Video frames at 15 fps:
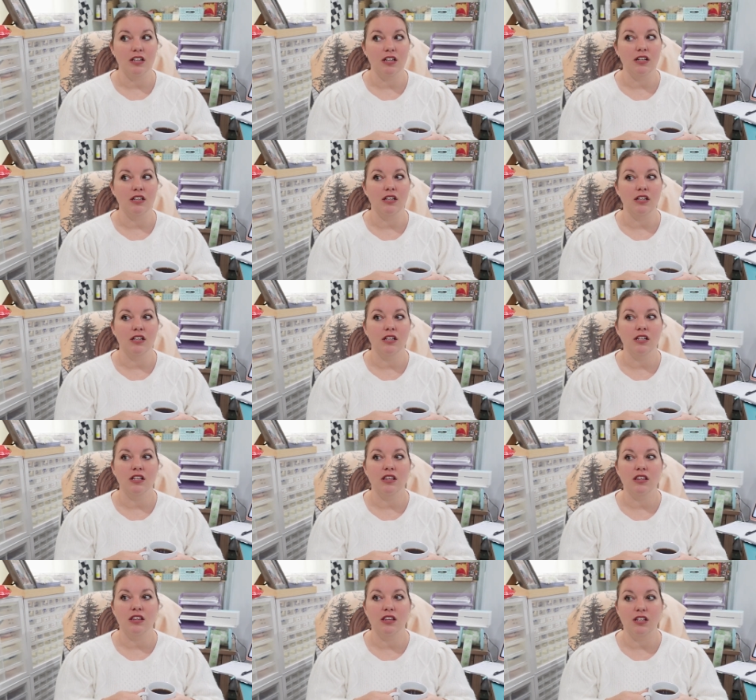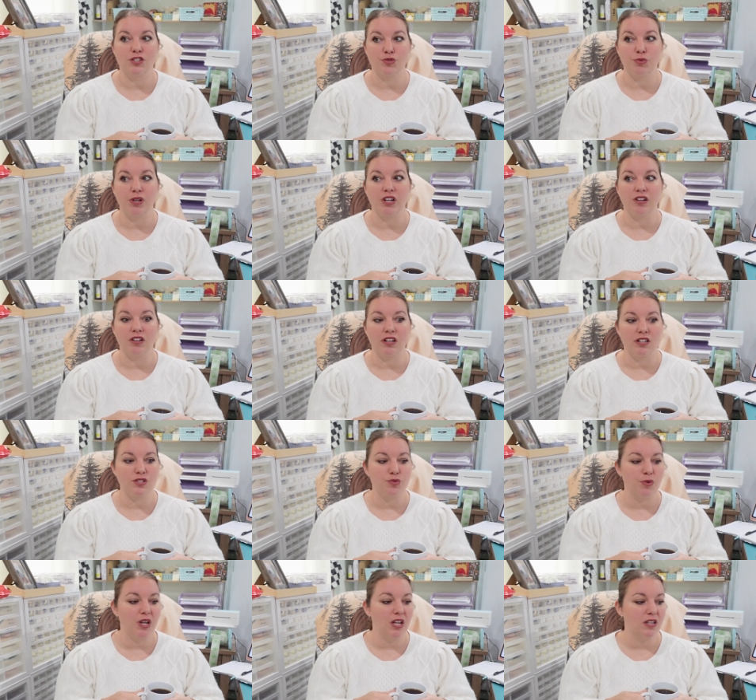done this week or
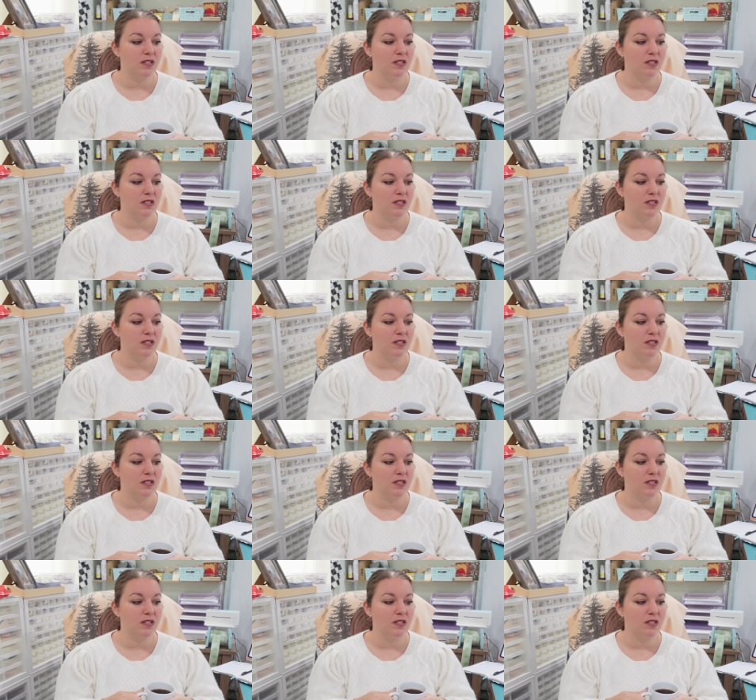next week.